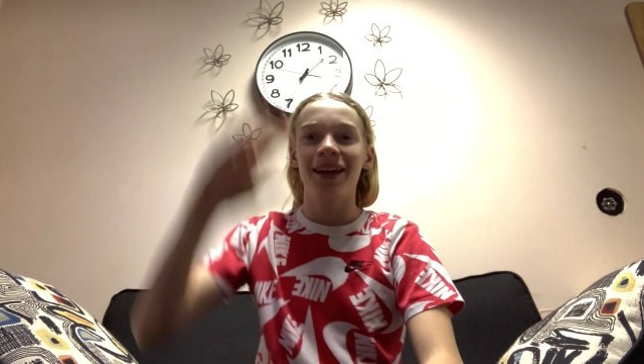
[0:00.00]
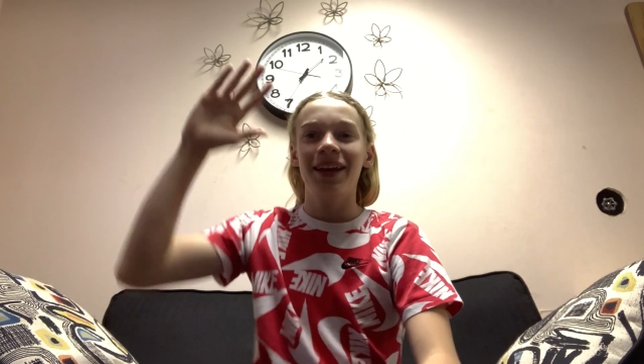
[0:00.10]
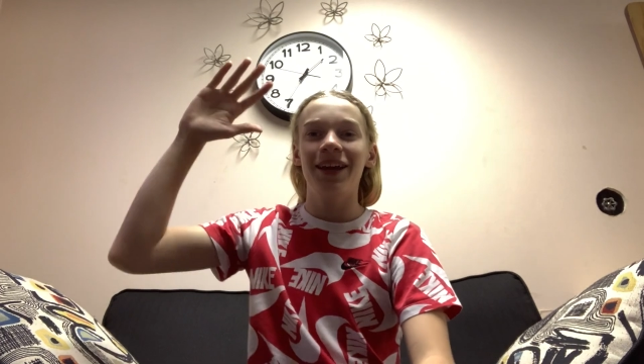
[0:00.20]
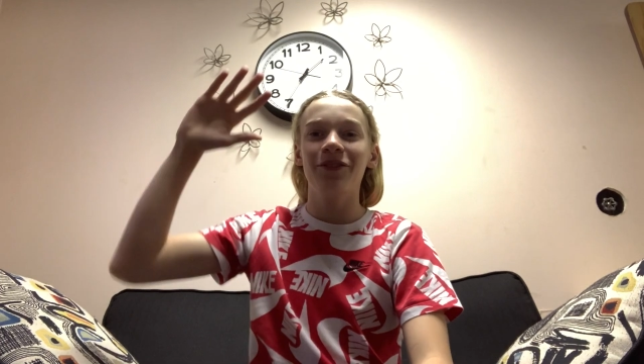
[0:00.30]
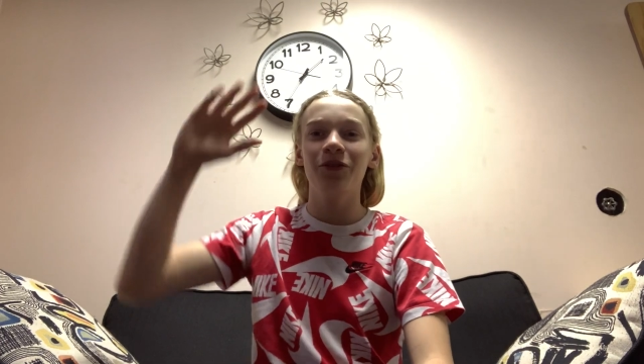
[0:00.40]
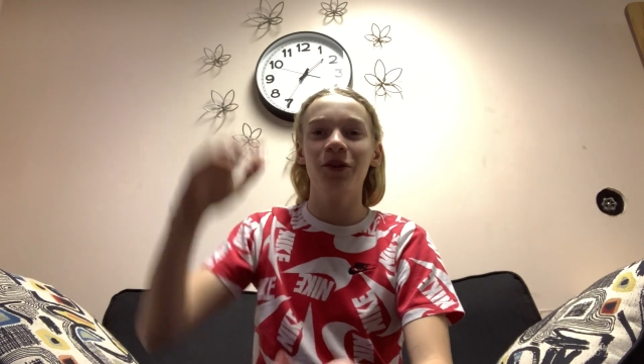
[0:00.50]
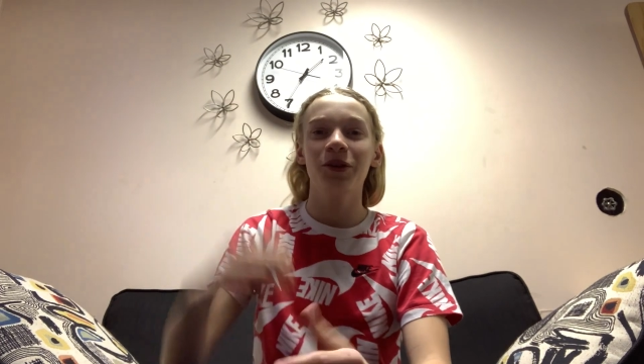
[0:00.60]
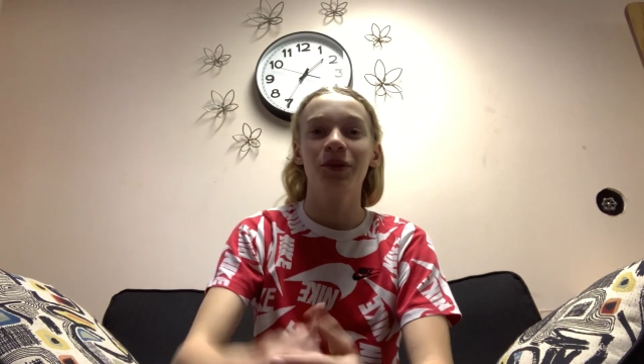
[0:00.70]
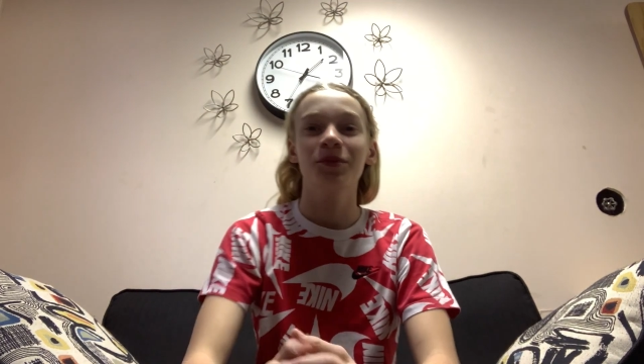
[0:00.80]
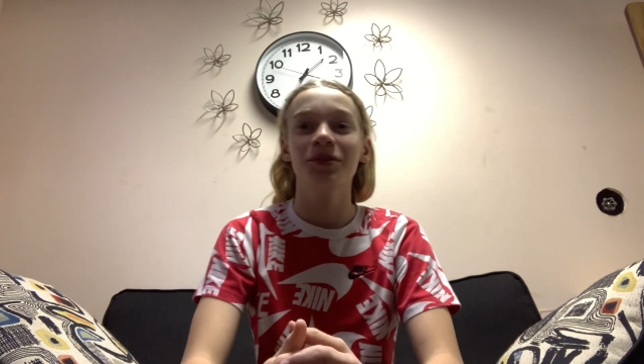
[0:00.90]
Hey everyone,
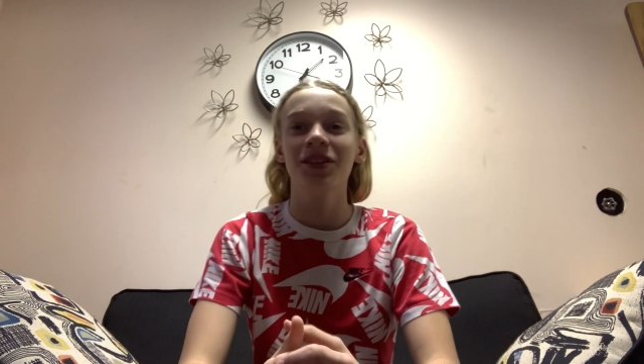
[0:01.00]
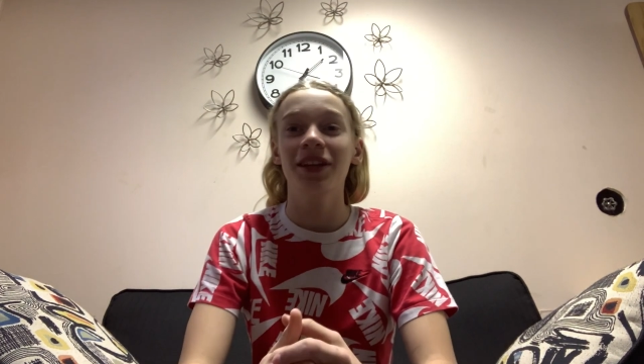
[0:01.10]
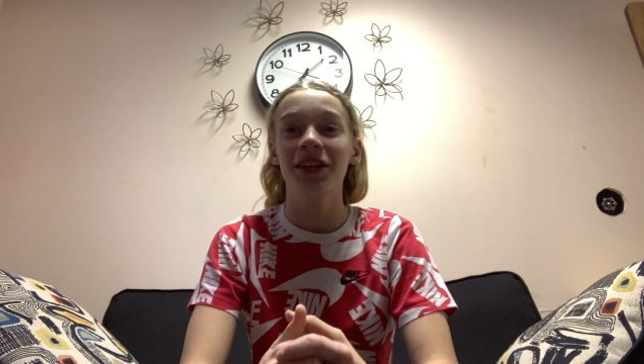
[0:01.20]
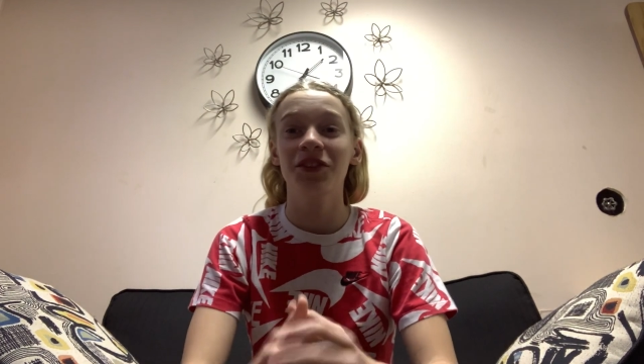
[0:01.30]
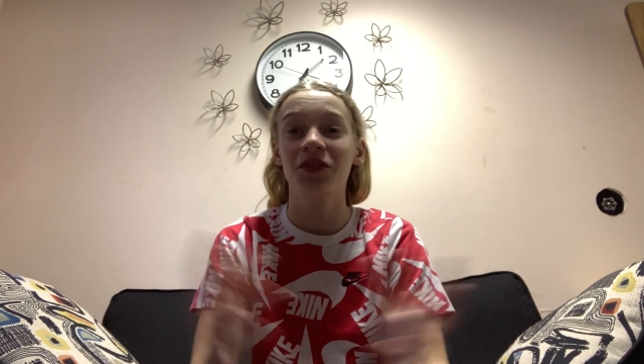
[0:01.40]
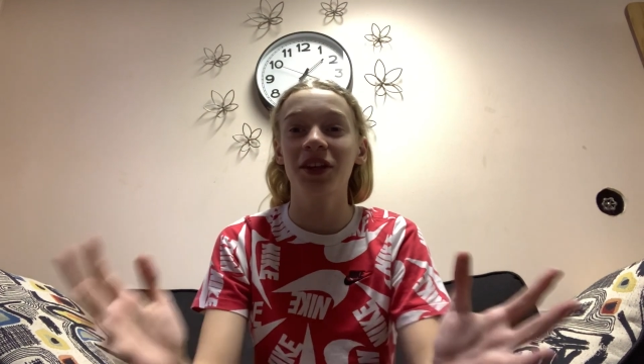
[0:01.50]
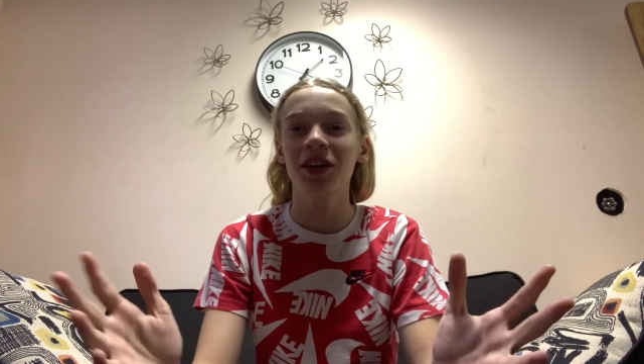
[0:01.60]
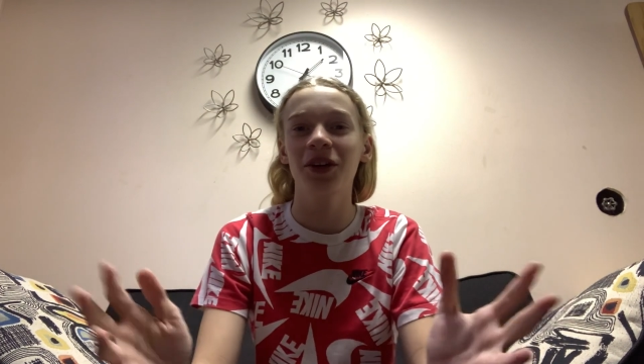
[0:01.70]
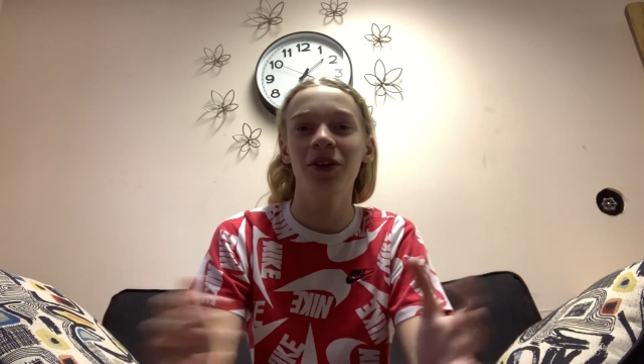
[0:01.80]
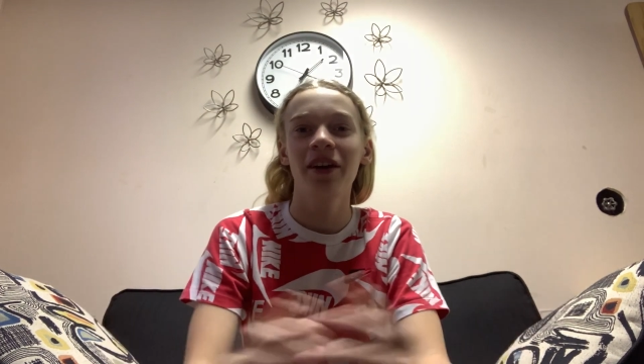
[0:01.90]
welcome to today's
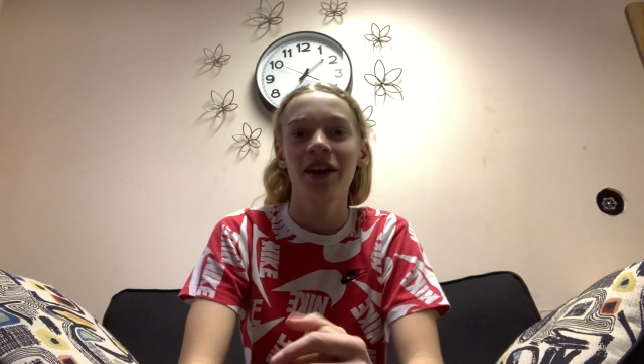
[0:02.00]
video.